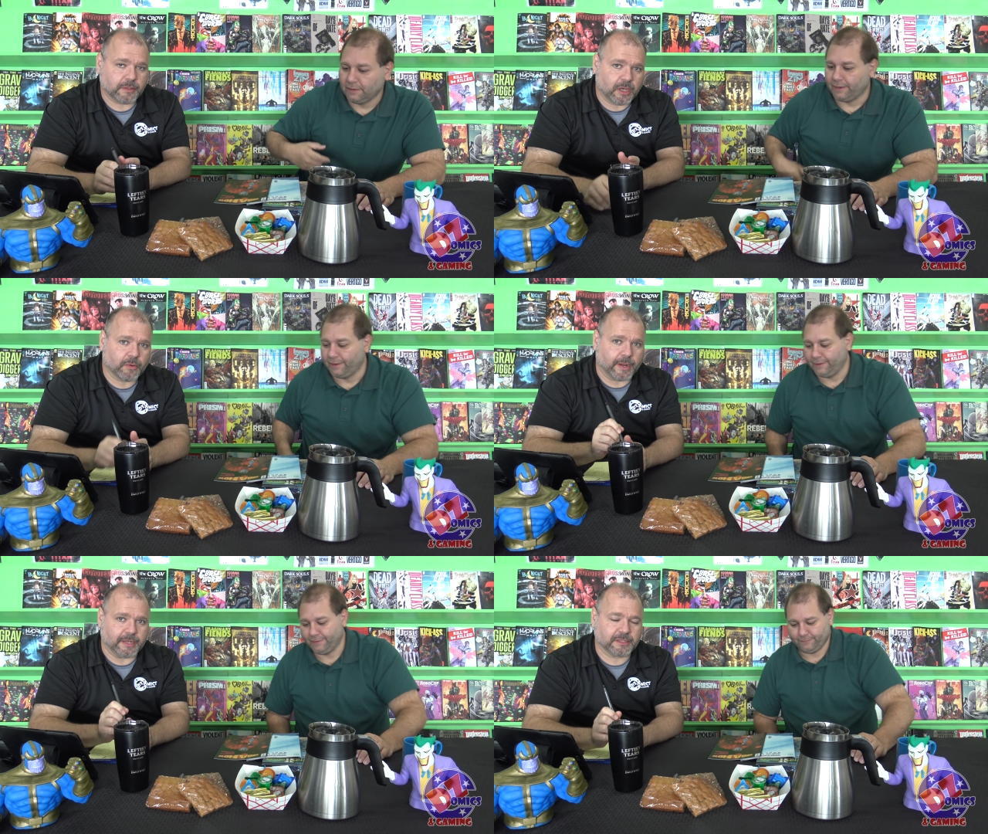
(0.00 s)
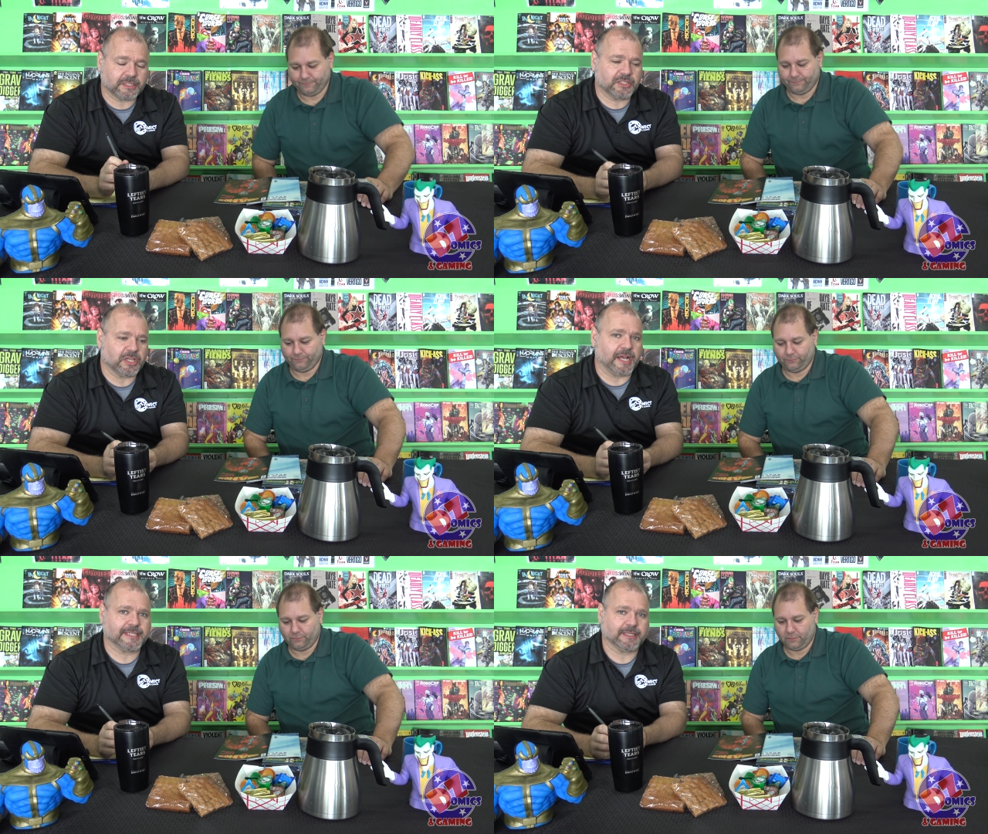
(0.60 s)
Speaker 1: All right, this is
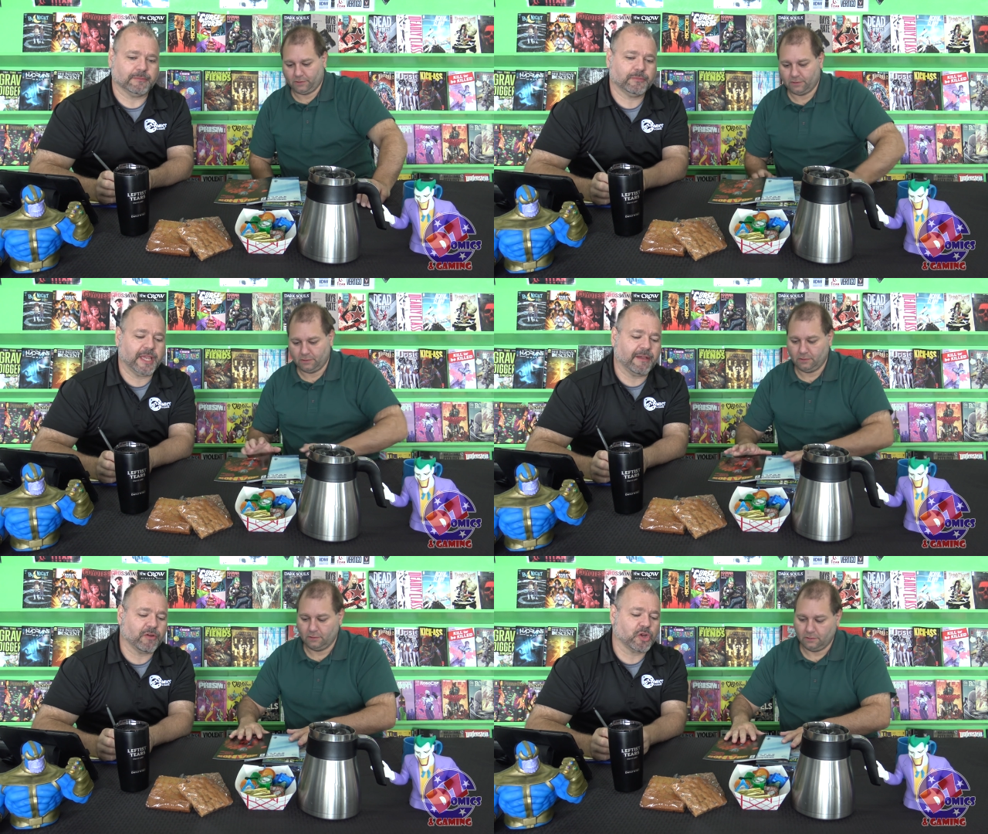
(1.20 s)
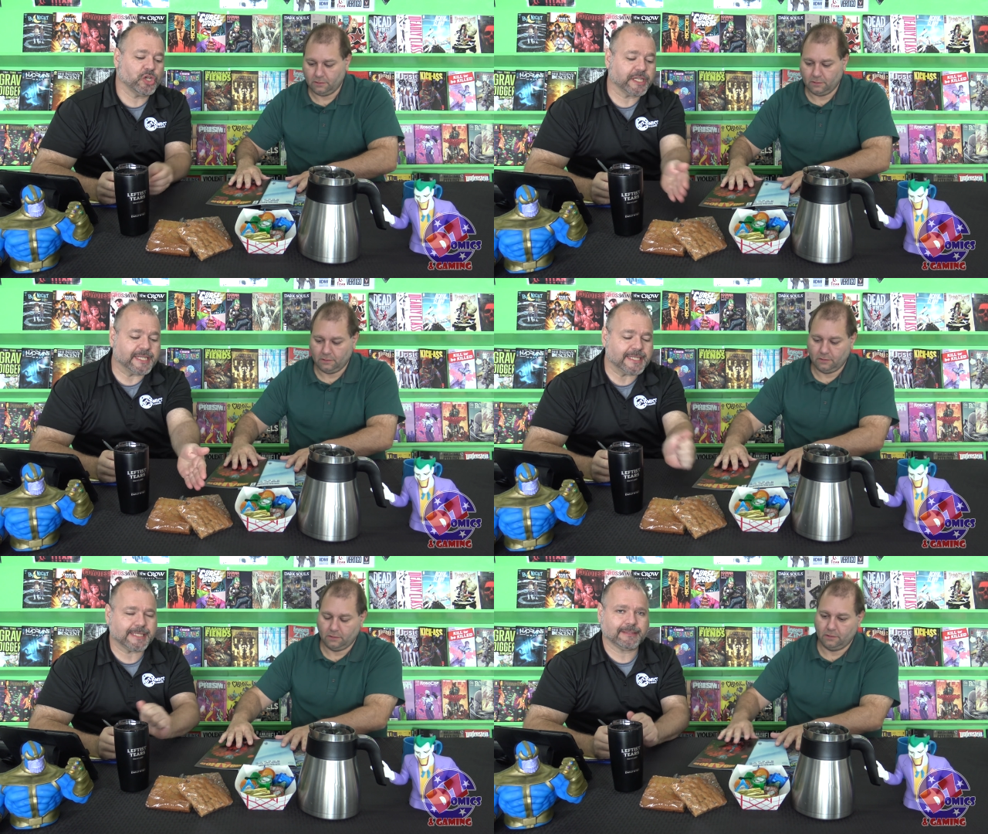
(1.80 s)
awesome. We have our
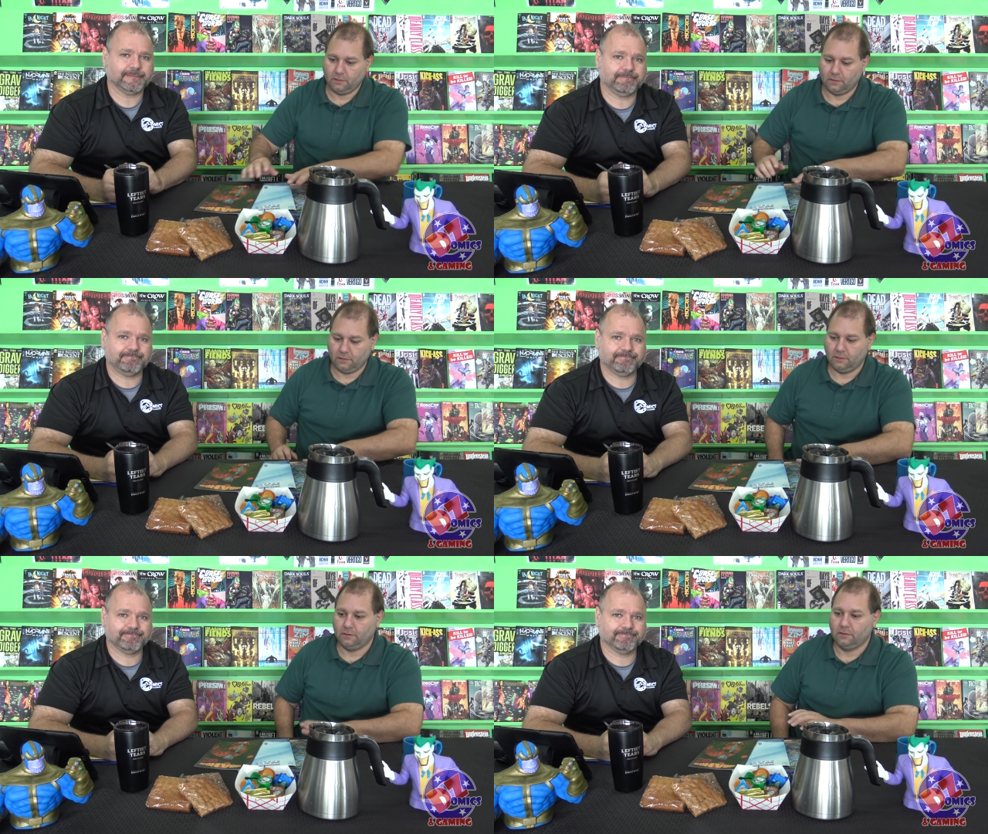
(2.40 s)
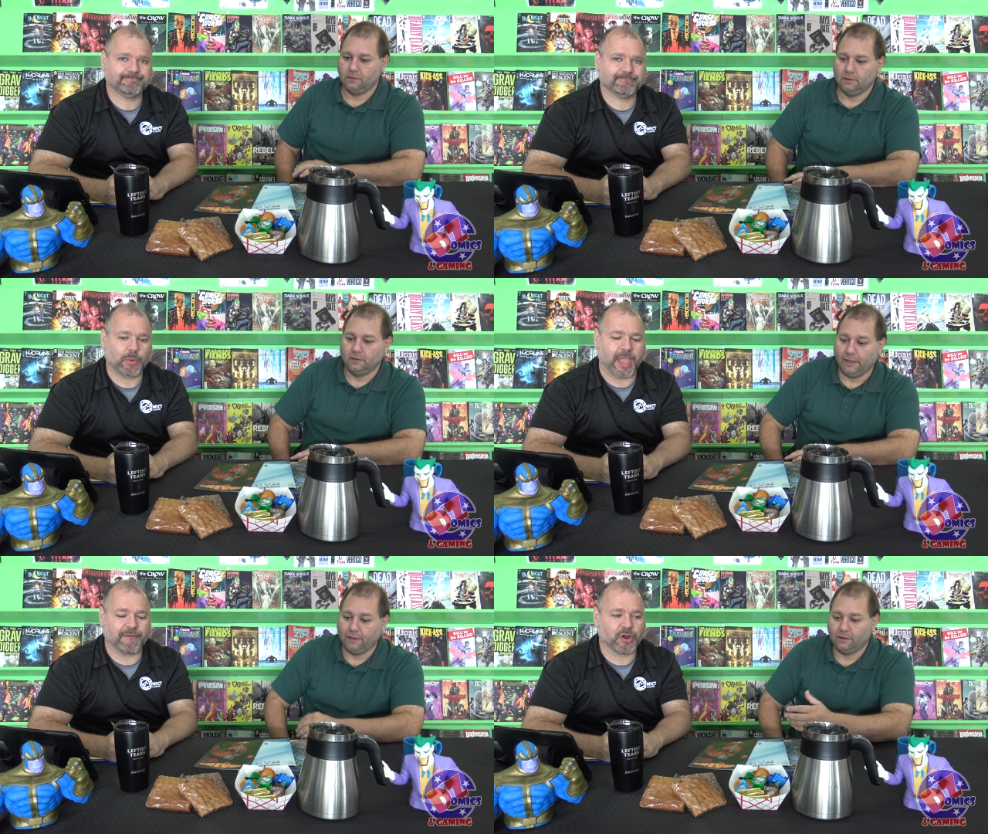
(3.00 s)
cookies.
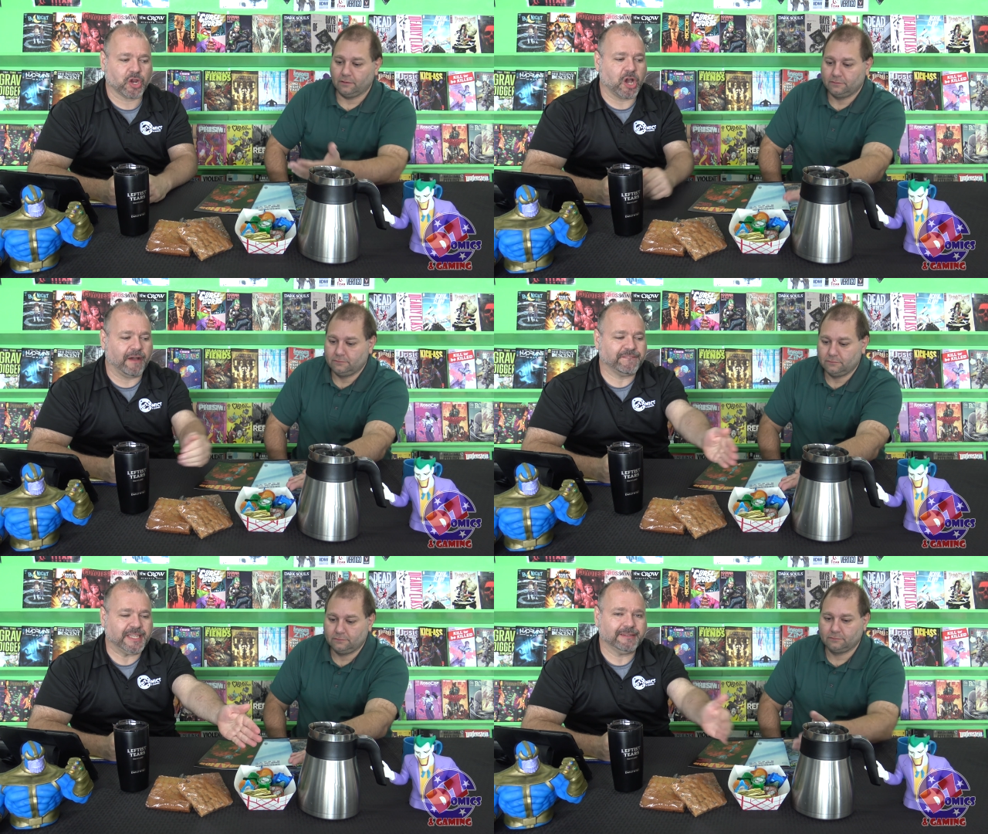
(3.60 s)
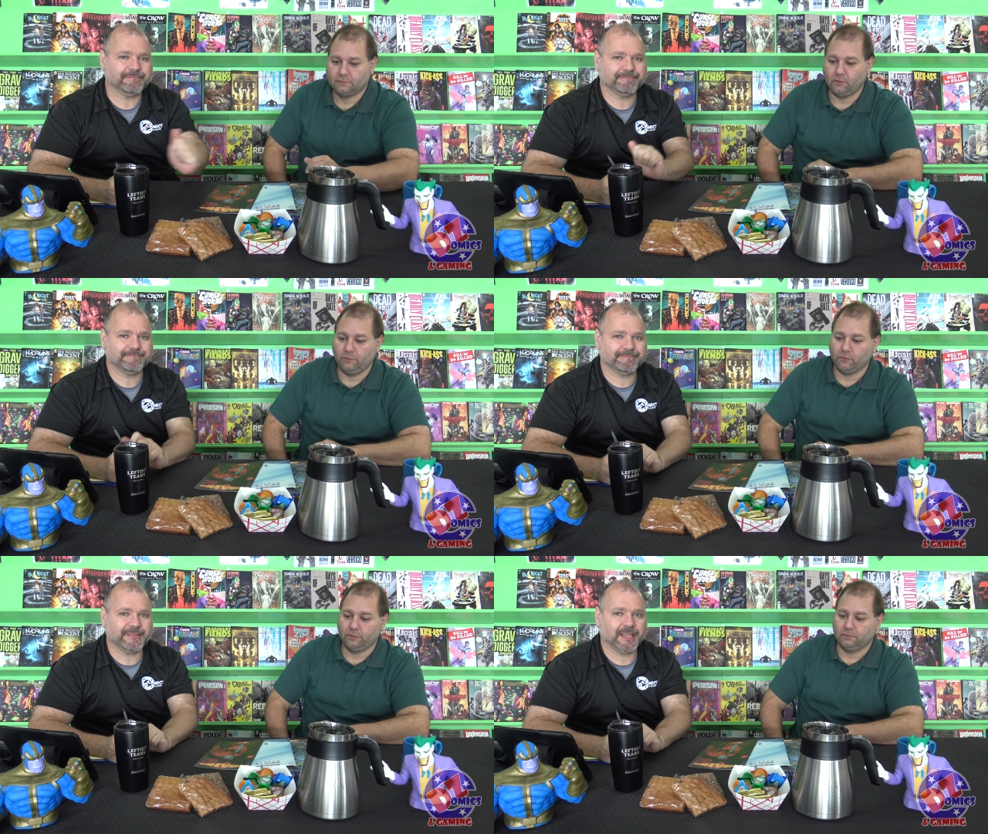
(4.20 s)
We have our coffee.
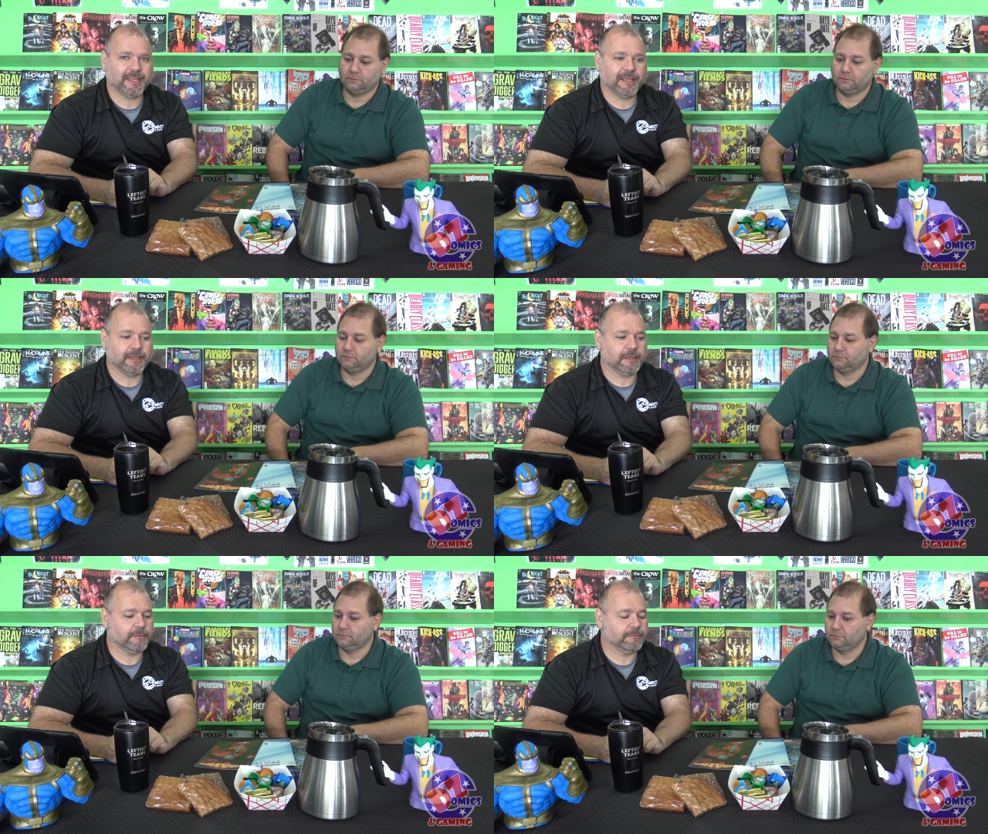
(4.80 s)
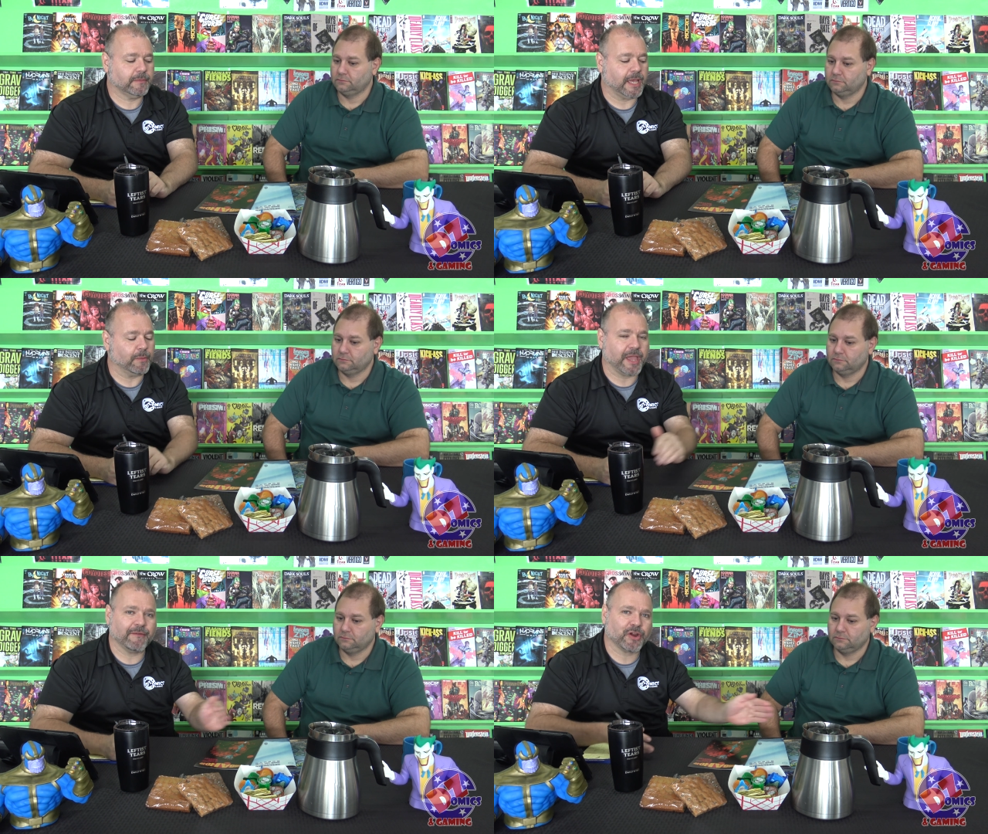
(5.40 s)
Creamer. And
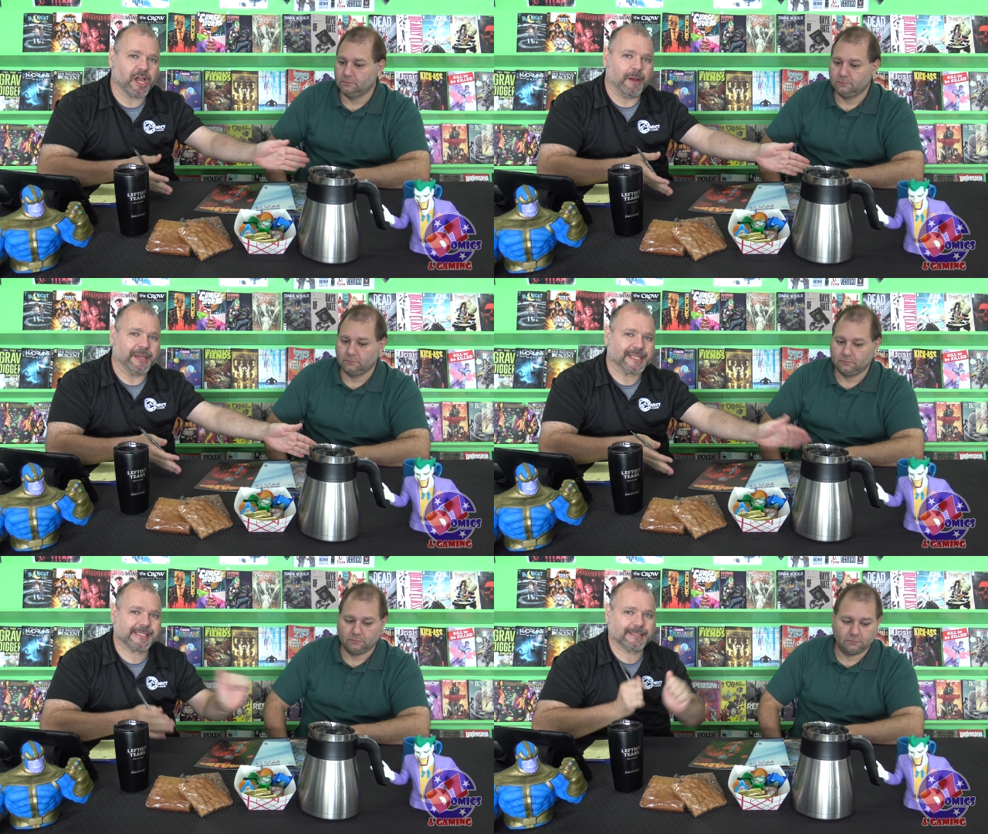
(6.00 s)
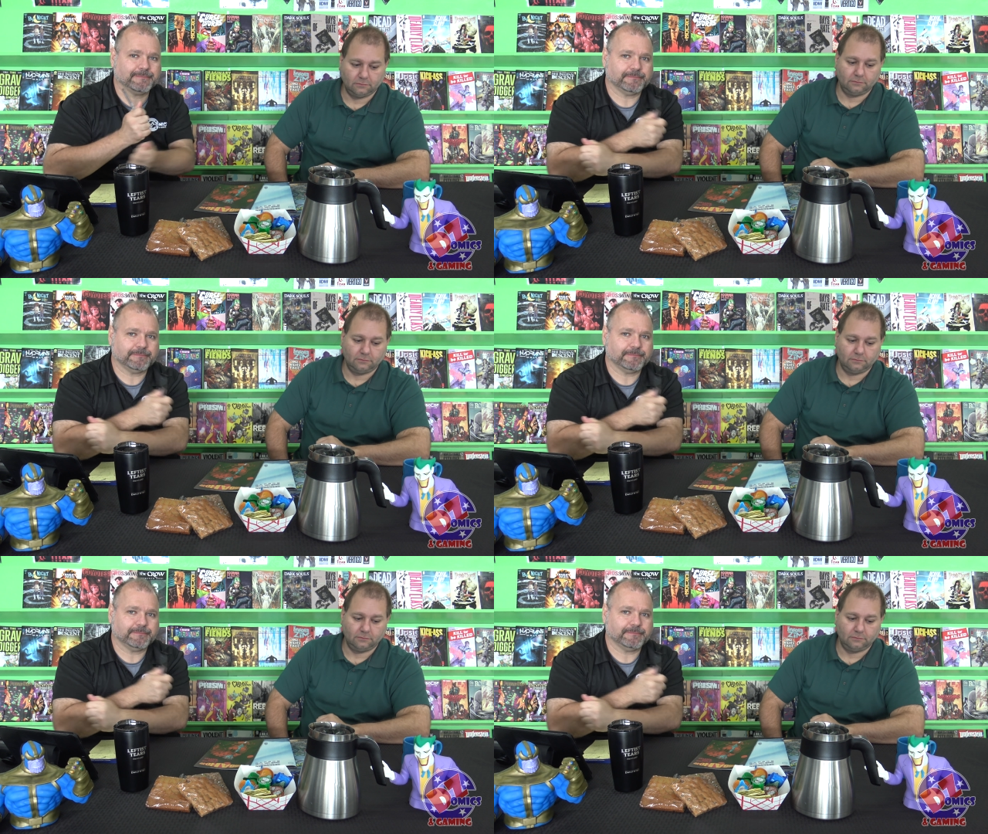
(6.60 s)
we have our comics.